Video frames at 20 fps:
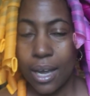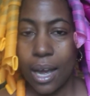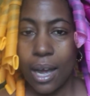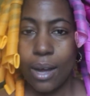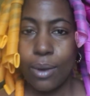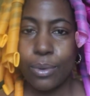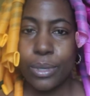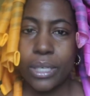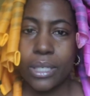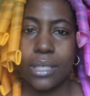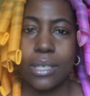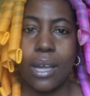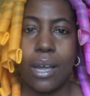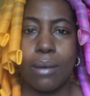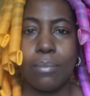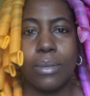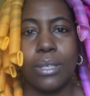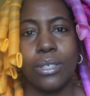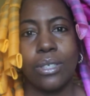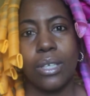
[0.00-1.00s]
I want to see
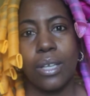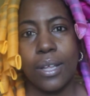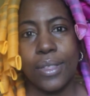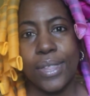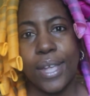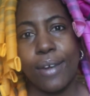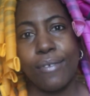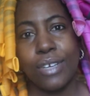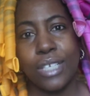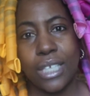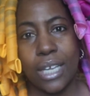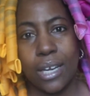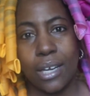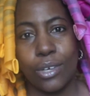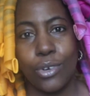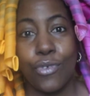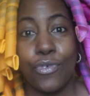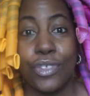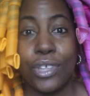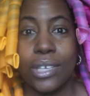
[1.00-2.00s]
how much length I
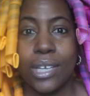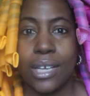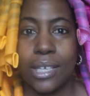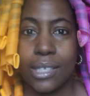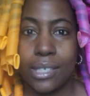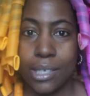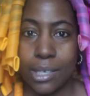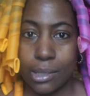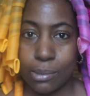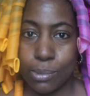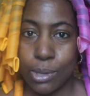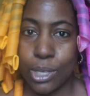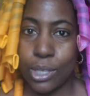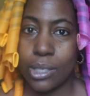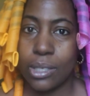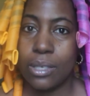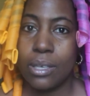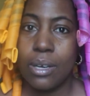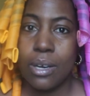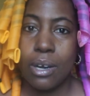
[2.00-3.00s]
retain over the next 6
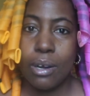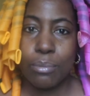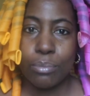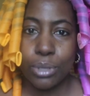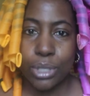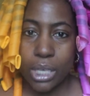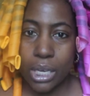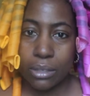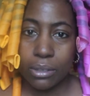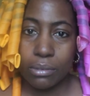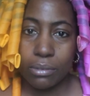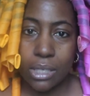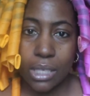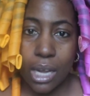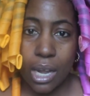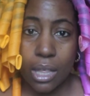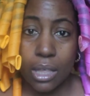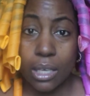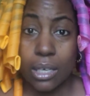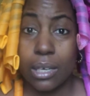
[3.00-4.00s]
months protective
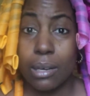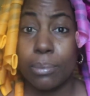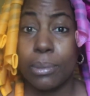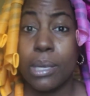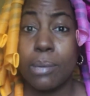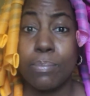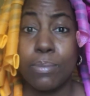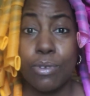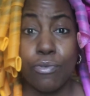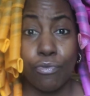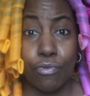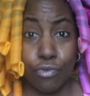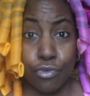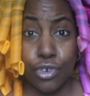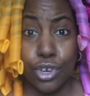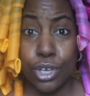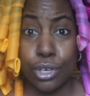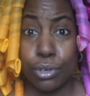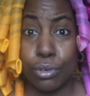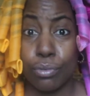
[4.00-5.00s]
style. And I'm keeping it
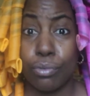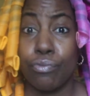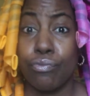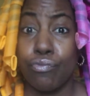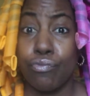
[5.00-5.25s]
real.